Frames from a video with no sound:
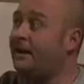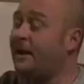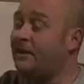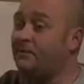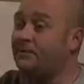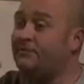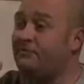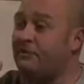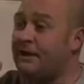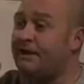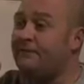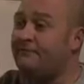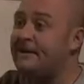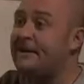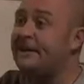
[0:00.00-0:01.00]
it was
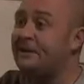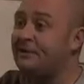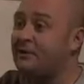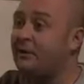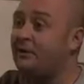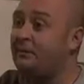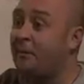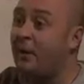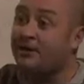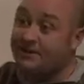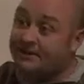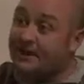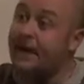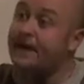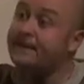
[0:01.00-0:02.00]
really, really tough. But I
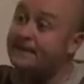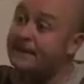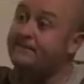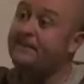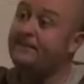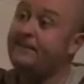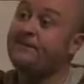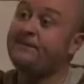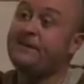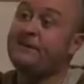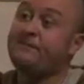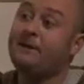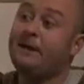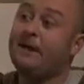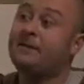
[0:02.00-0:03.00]
stayed and did me
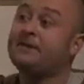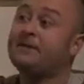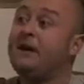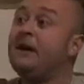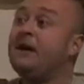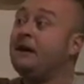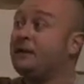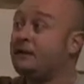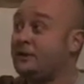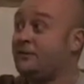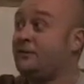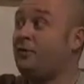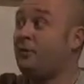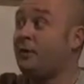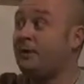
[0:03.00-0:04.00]
15 minutes, because I
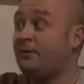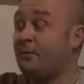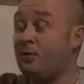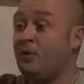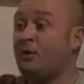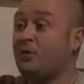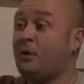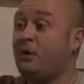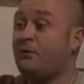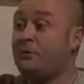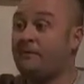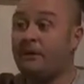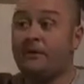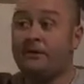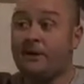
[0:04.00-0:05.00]
thought, well, if I walk off, I
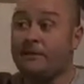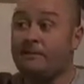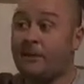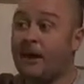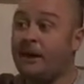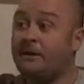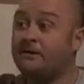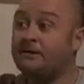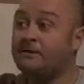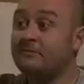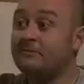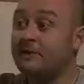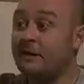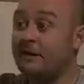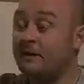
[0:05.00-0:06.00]
might not get paid,
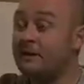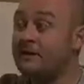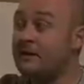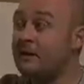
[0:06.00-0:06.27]
really.